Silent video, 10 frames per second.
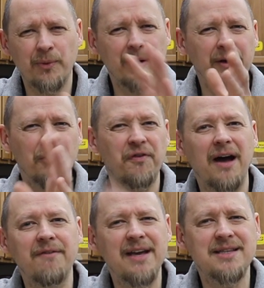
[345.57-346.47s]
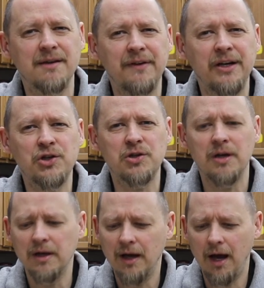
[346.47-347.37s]
They're right around the 5 eighths of an
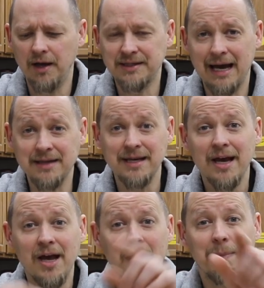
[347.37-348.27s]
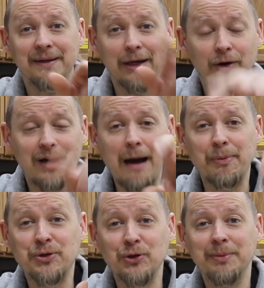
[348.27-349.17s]
inch uh, size, but they're
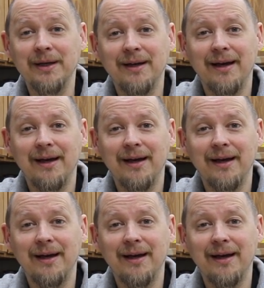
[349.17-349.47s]
copper tube.